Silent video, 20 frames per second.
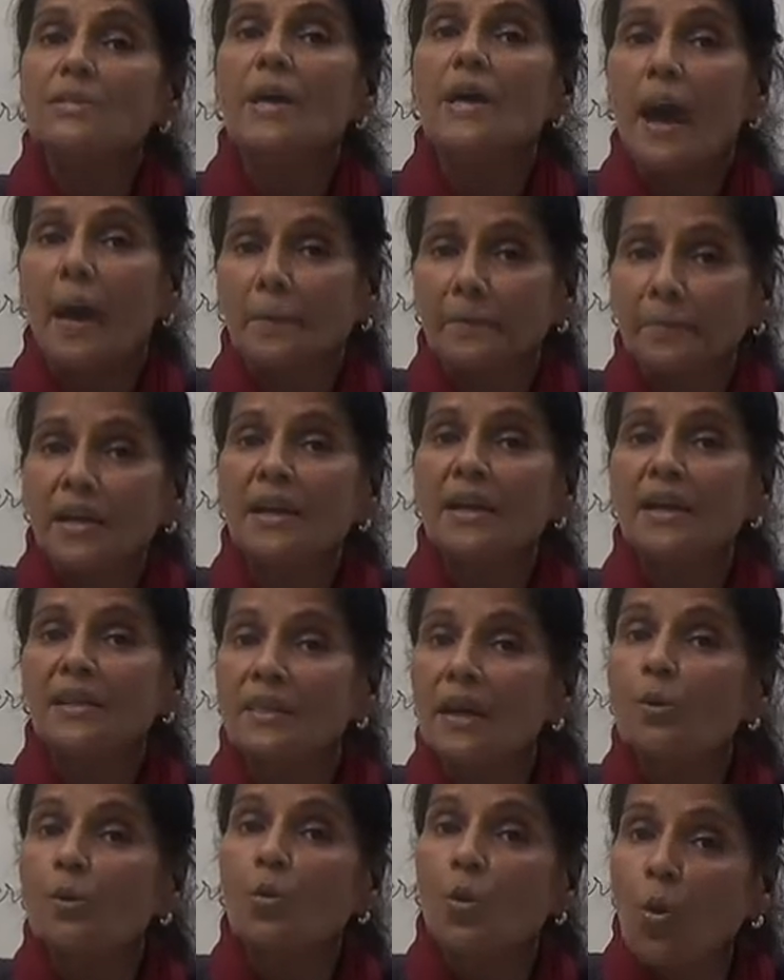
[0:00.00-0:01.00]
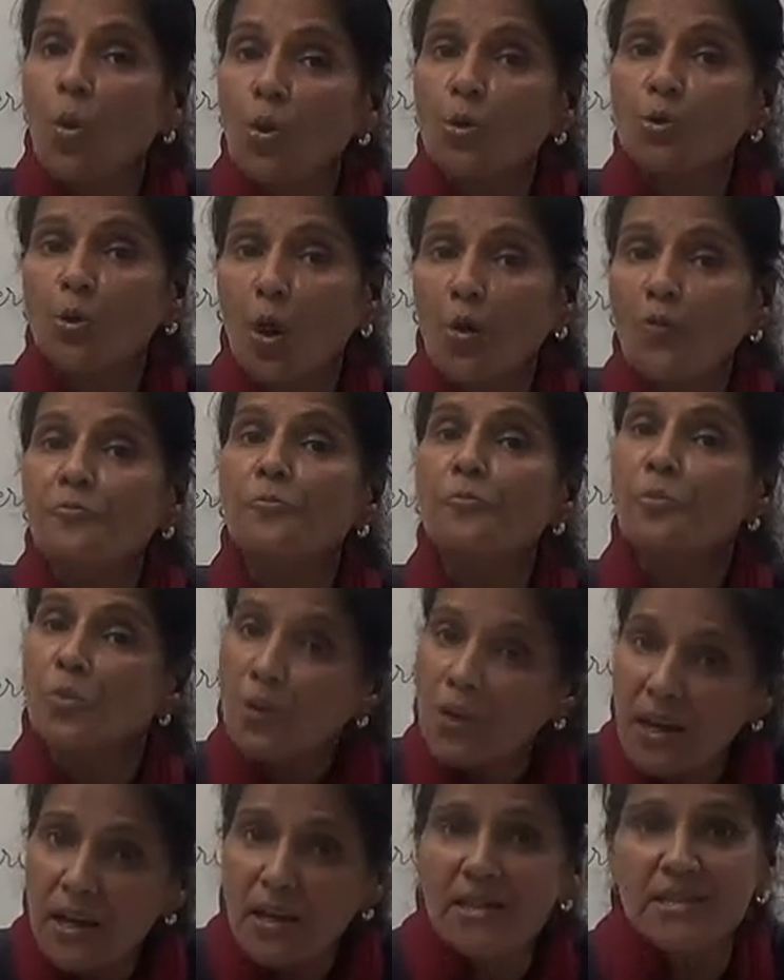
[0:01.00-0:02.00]
happening in the court of
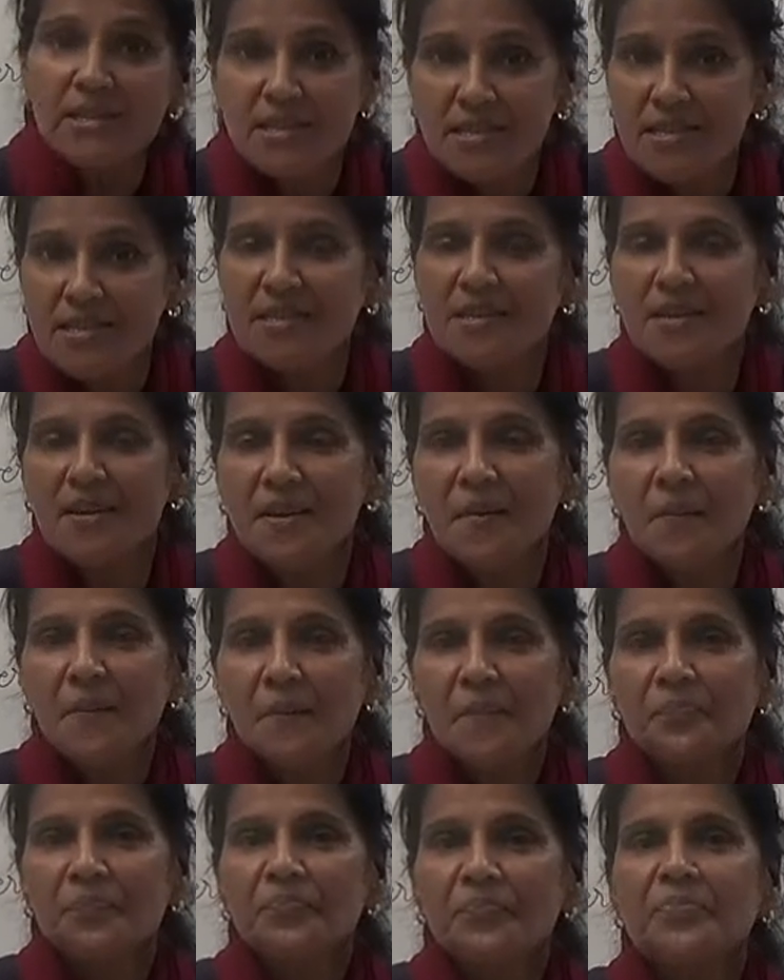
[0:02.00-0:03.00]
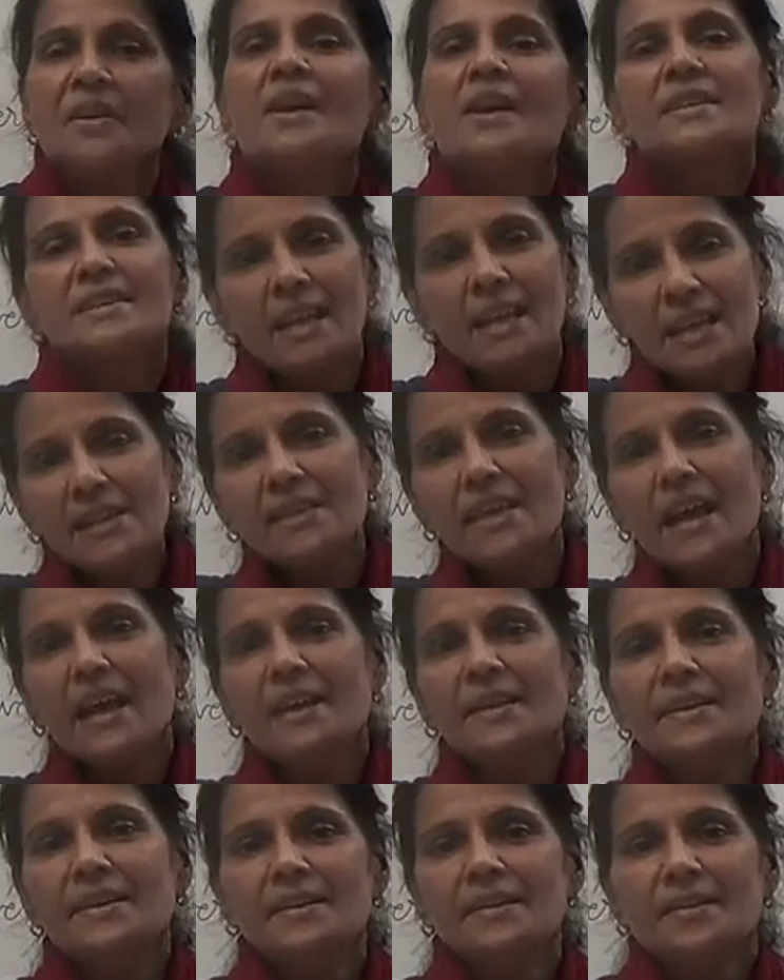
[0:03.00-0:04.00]
Mughals. Till
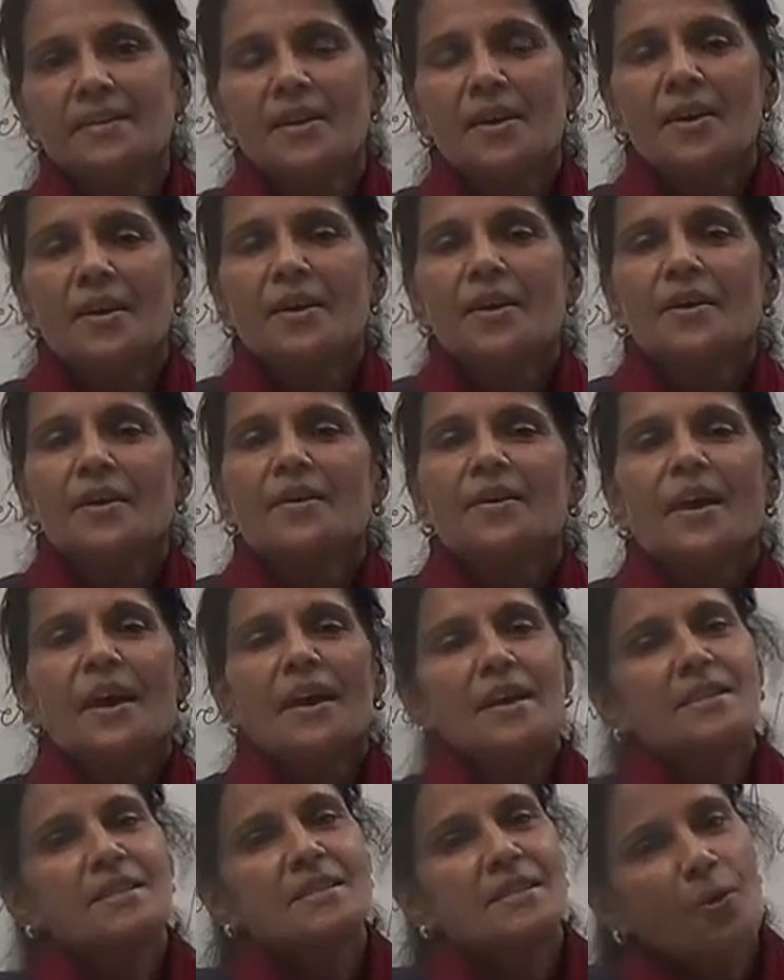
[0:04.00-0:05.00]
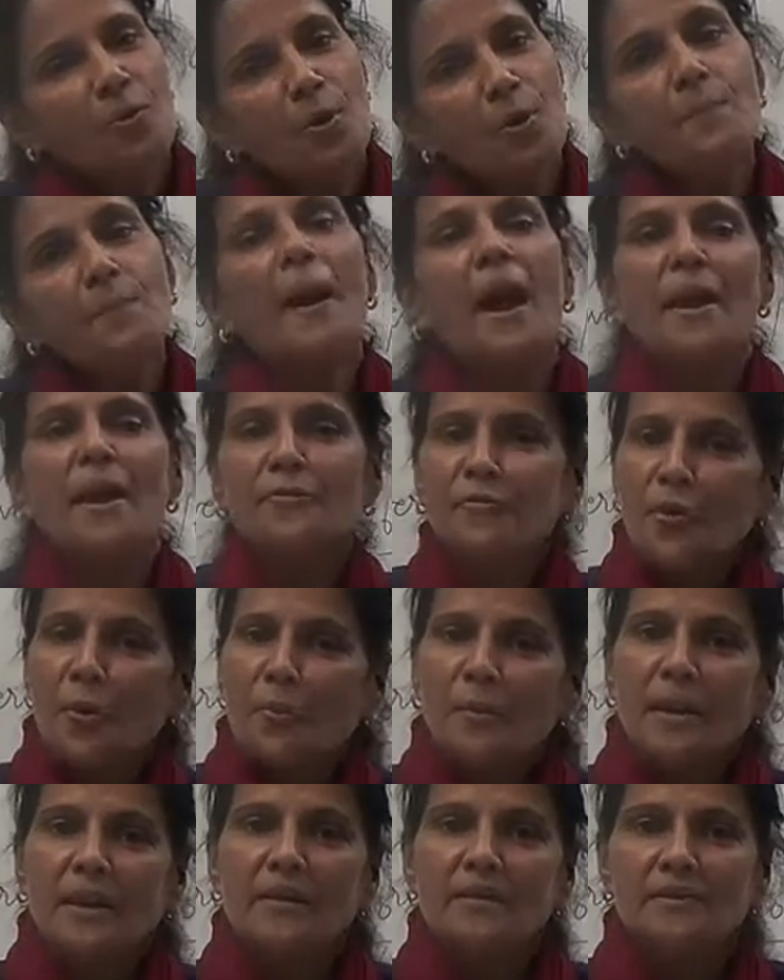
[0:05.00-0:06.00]
then, it's a goodbye from
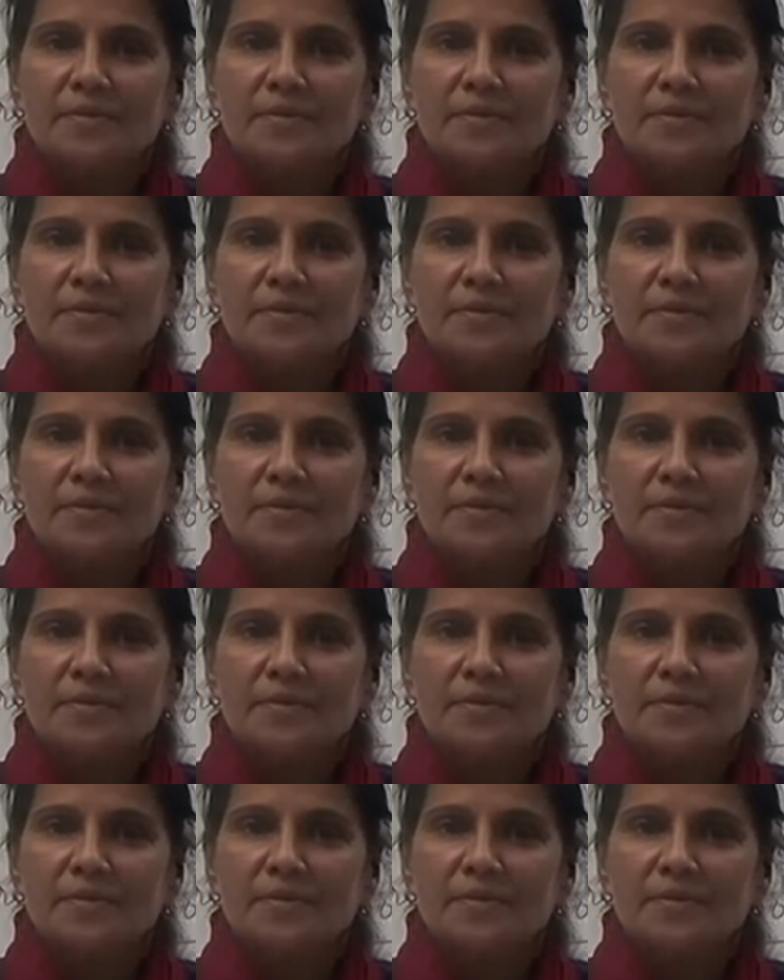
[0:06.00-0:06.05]
me.